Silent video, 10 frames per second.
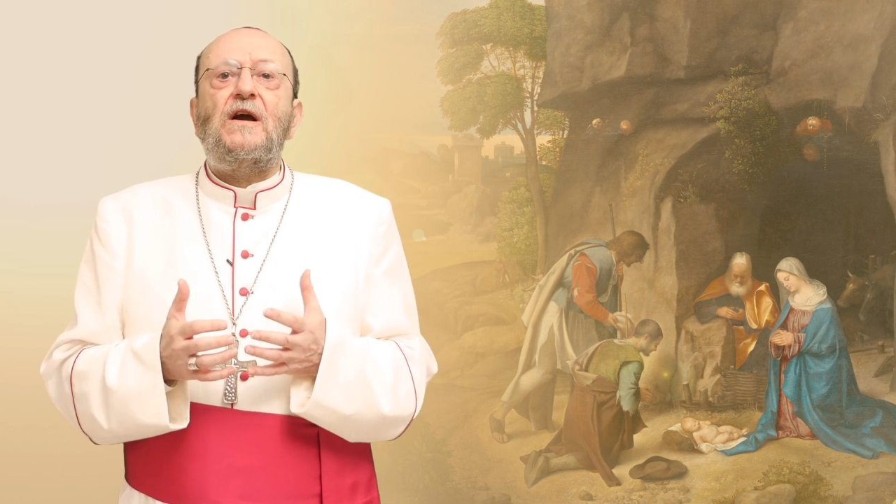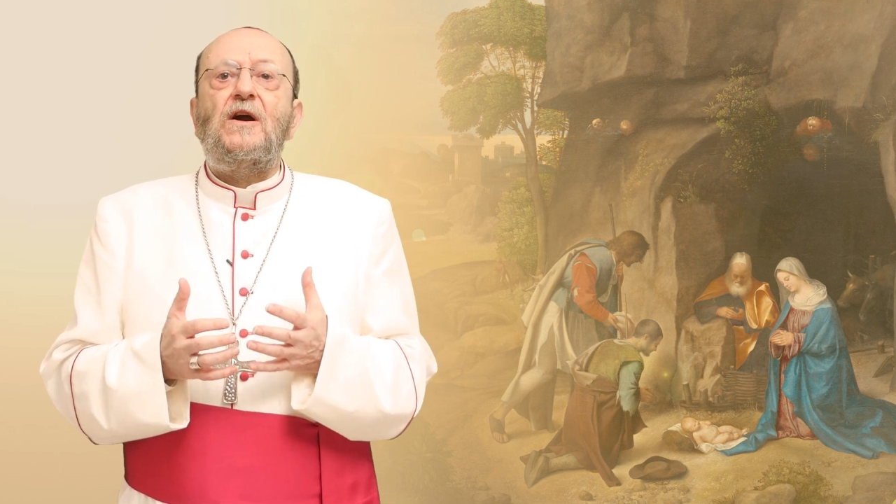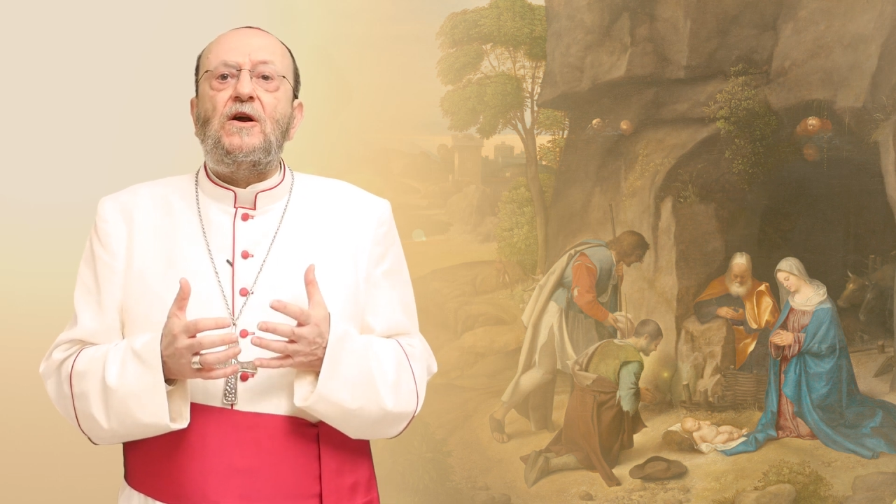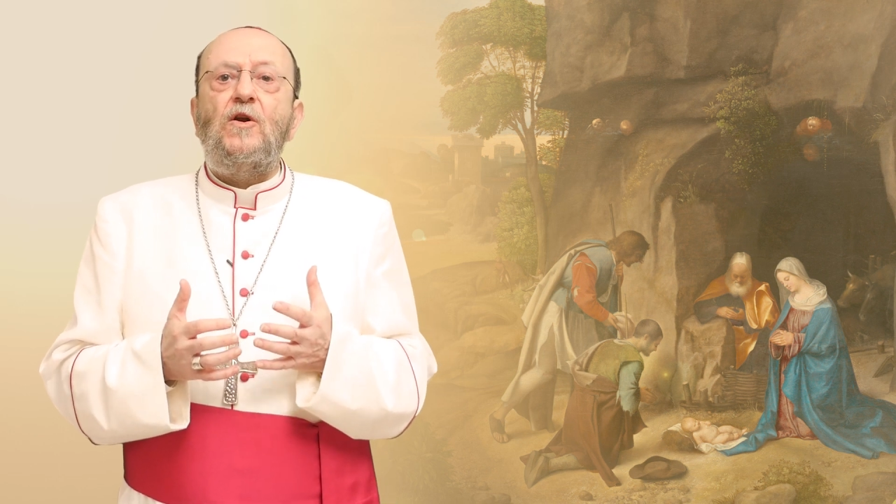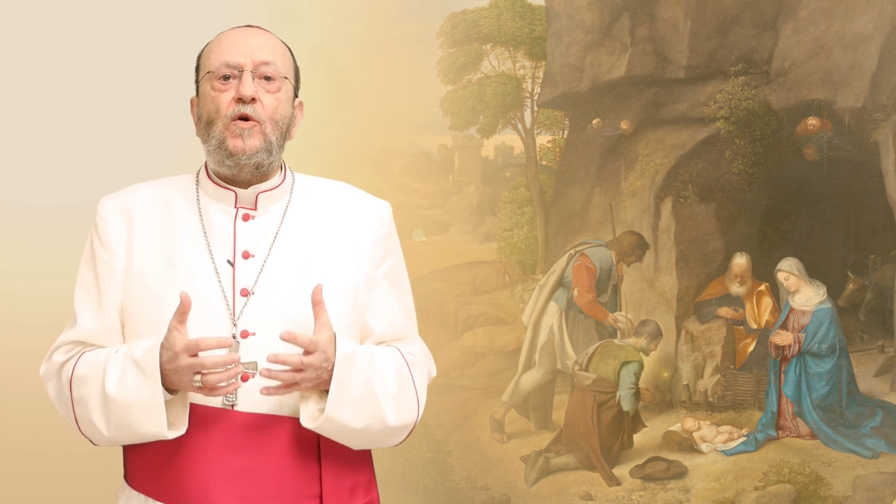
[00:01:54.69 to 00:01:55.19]
the
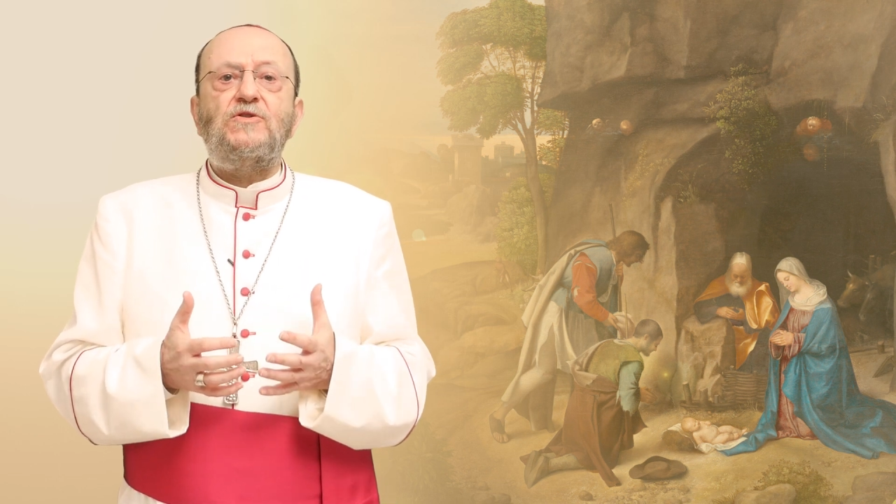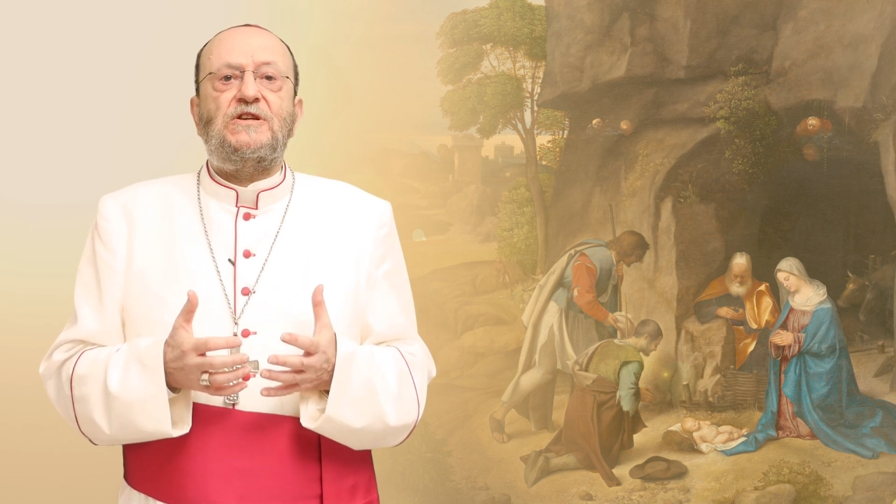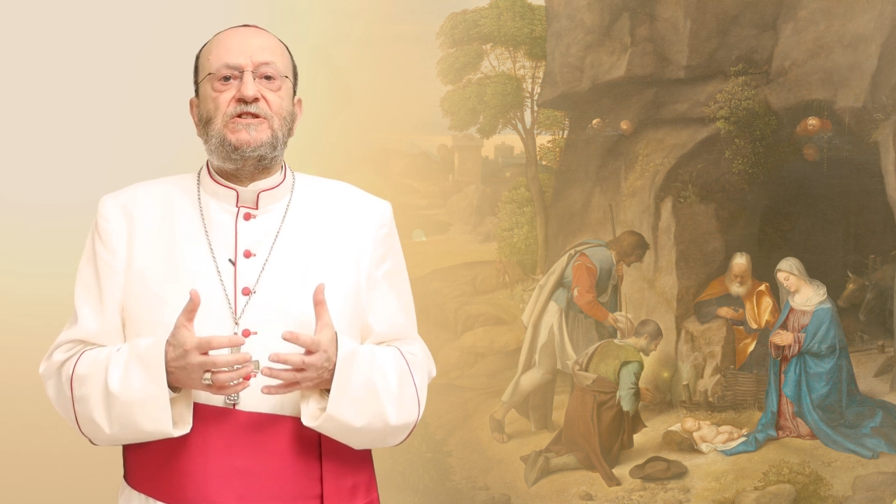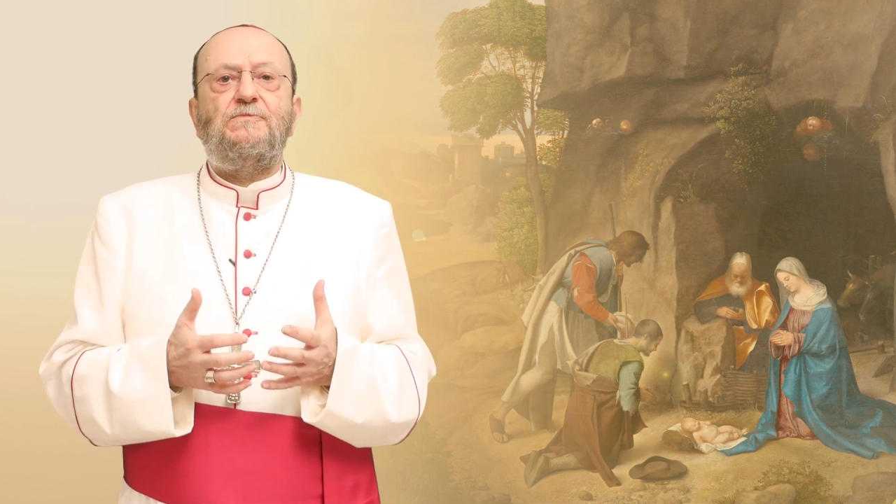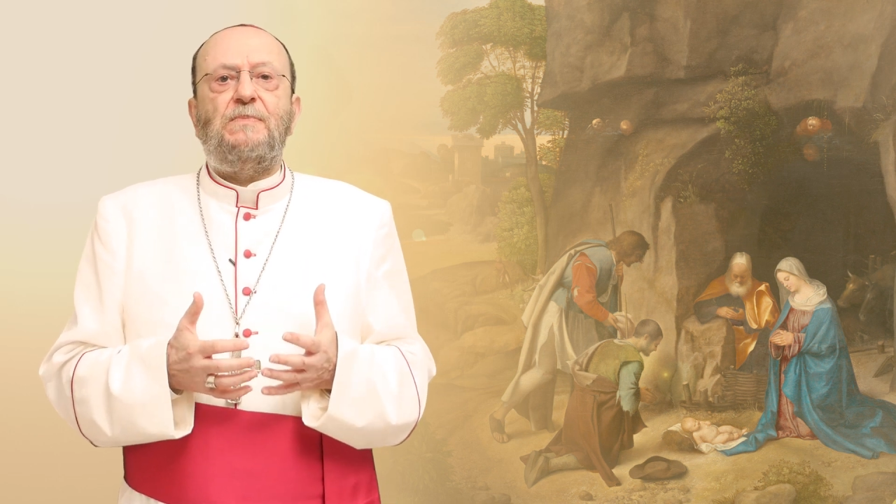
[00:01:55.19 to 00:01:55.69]

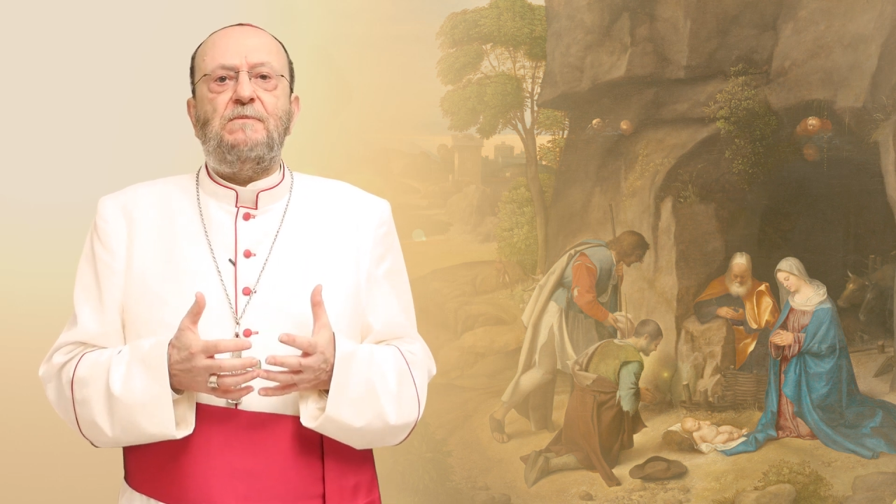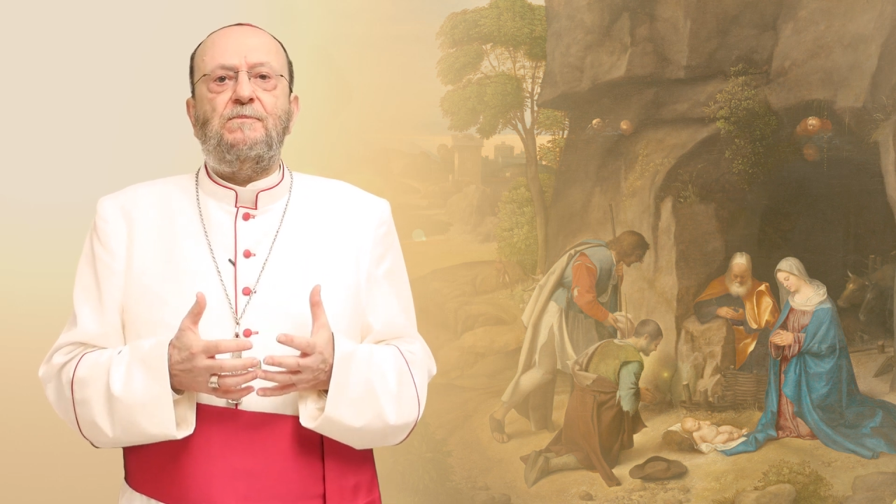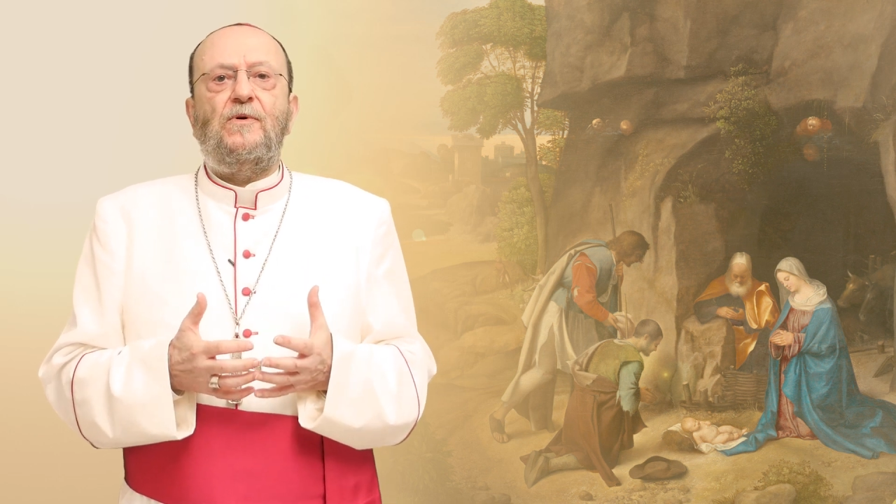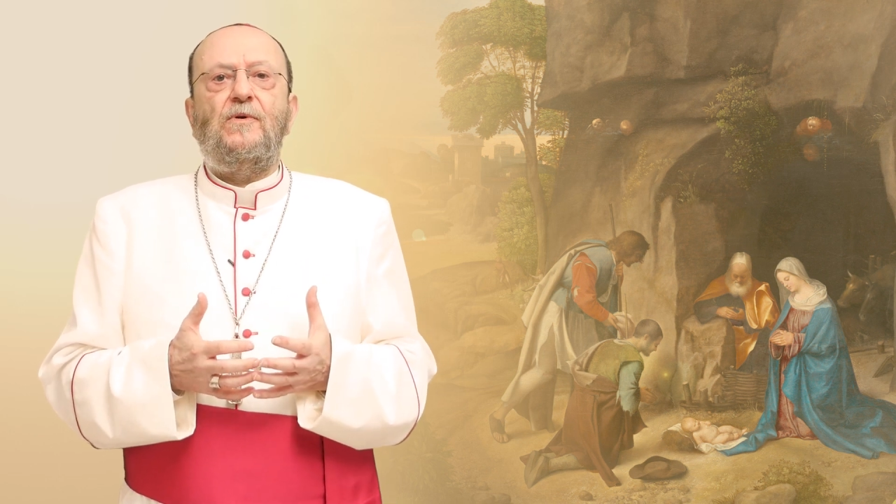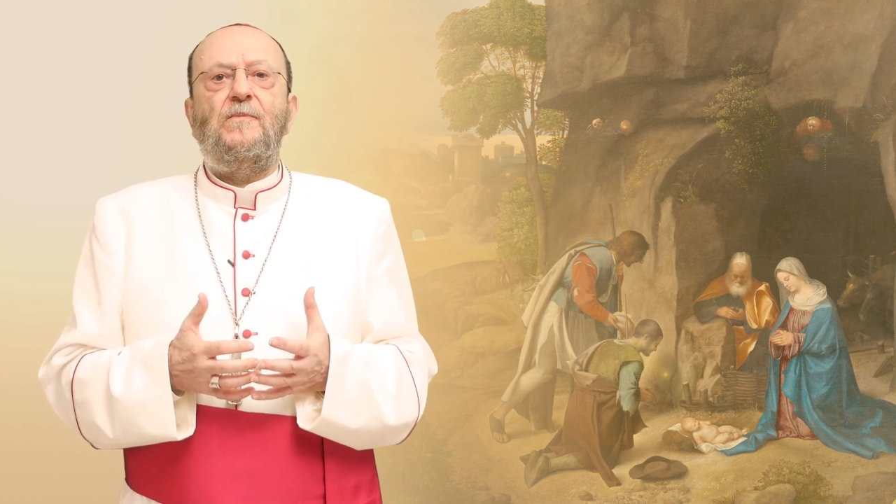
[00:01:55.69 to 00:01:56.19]
closest
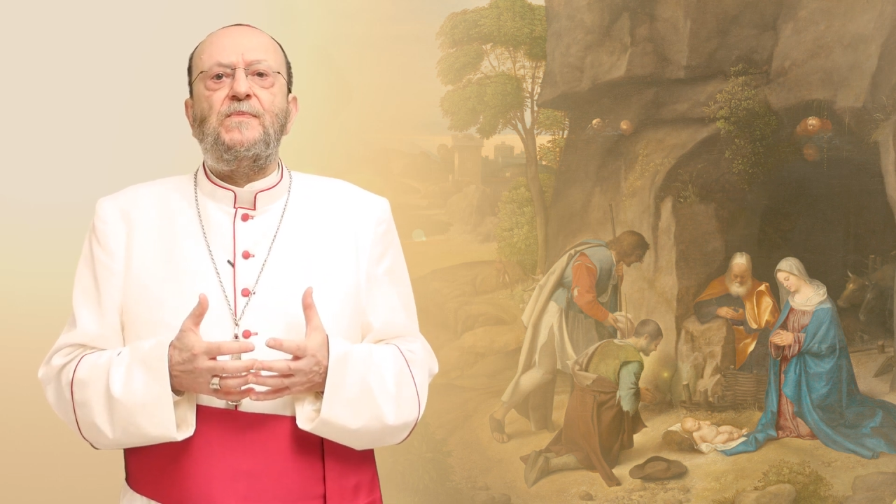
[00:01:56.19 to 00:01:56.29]
people.